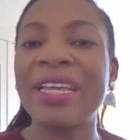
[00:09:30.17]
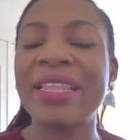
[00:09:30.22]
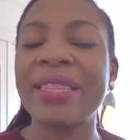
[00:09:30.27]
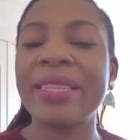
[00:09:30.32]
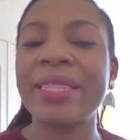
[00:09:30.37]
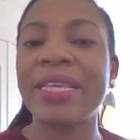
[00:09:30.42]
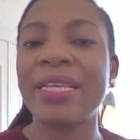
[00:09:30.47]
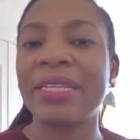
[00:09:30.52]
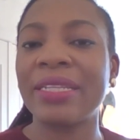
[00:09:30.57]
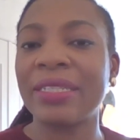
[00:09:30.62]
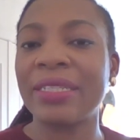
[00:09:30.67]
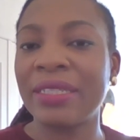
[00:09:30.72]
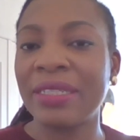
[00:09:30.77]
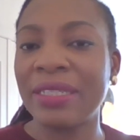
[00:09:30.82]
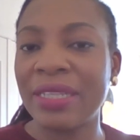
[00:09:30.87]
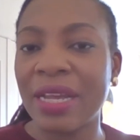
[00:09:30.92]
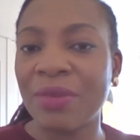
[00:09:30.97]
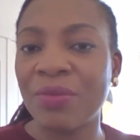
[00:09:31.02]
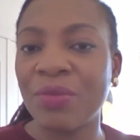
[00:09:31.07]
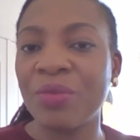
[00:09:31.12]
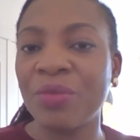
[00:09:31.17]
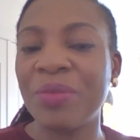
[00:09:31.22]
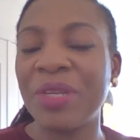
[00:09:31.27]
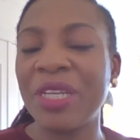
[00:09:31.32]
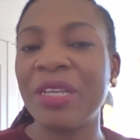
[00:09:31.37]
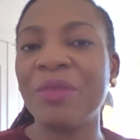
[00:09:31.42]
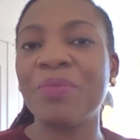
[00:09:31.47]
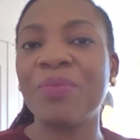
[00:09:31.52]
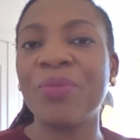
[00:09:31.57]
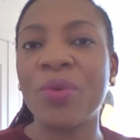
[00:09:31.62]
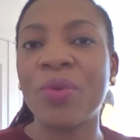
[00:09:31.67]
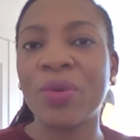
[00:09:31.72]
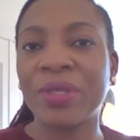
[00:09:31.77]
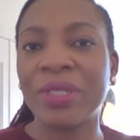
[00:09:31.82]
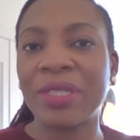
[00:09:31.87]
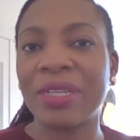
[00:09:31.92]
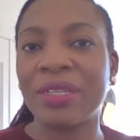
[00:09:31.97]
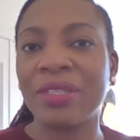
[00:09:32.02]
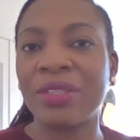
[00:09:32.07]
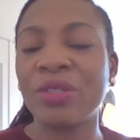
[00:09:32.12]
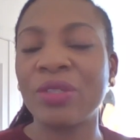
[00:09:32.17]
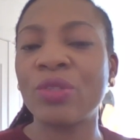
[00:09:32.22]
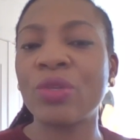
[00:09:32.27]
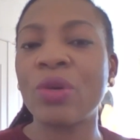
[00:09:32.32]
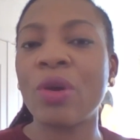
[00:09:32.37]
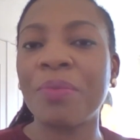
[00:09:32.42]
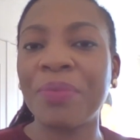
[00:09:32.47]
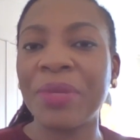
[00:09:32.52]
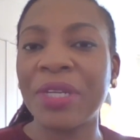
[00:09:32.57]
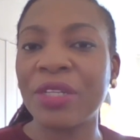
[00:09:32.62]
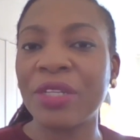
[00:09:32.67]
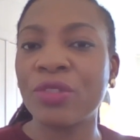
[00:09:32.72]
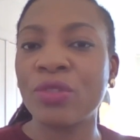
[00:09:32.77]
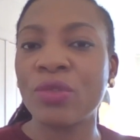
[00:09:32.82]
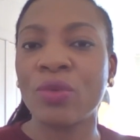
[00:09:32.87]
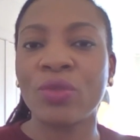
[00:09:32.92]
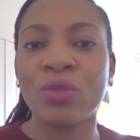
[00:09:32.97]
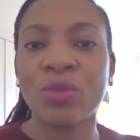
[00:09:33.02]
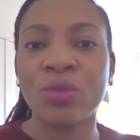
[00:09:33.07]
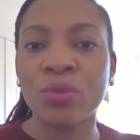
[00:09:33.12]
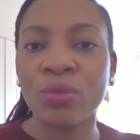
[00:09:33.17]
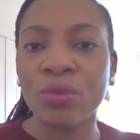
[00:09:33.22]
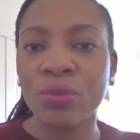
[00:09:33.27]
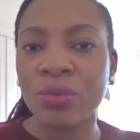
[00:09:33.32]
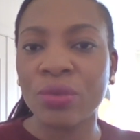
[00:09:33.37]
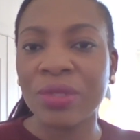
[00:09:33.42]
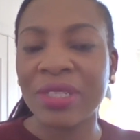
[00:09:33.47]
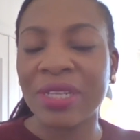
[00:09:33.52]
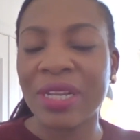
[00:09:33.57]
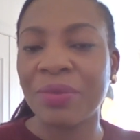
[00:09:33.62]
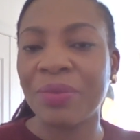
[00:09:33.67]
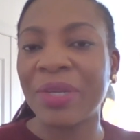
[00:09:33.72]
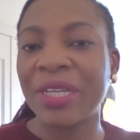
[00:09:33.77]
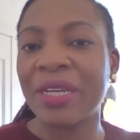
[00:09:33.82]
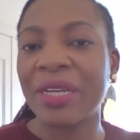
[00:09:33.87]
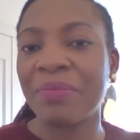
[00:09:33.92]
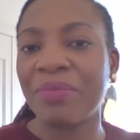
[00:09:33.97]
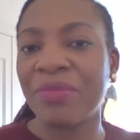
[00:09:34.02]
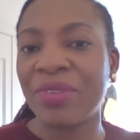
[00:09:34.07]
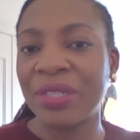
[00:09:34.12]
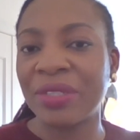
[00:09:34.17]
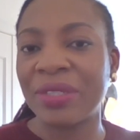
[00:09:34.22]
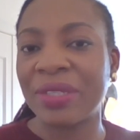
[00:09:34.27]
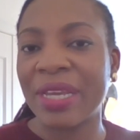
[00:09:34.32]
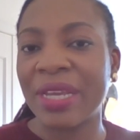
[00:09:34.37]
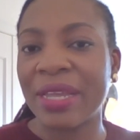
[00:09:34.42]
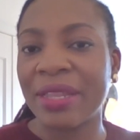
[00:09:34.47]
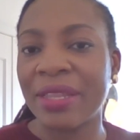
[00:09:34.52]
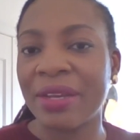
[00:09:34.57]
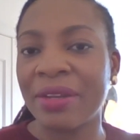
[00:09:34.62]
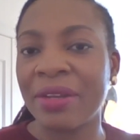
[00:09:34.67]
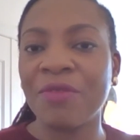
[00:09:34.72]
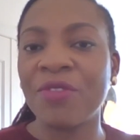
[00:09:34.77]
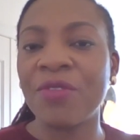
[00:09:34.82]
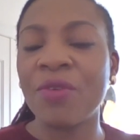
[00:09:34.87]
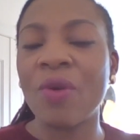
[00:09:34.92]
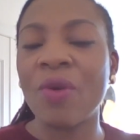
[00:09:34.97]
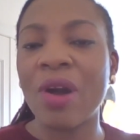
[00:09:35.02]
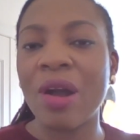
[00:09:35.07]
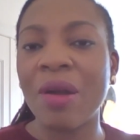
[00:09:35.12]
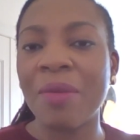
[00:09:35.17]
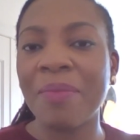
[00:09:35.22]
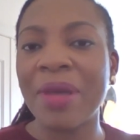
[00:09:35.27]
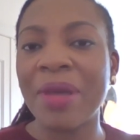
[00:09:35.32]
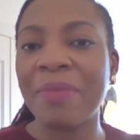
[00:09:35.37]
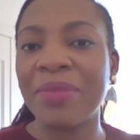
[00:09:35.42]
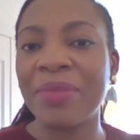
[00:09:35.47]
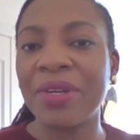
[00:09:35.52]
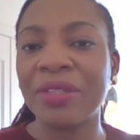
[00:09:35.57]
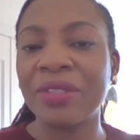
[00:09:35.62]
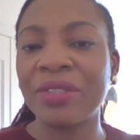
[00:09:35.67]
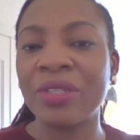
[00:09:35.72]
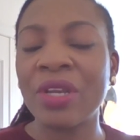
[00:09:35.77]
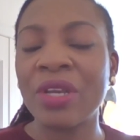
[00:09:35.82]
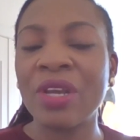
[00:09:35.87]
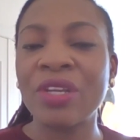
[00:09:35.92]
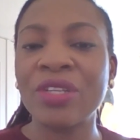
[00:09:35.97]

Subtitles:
things that will be important, topics or tools that we can bring together for our members.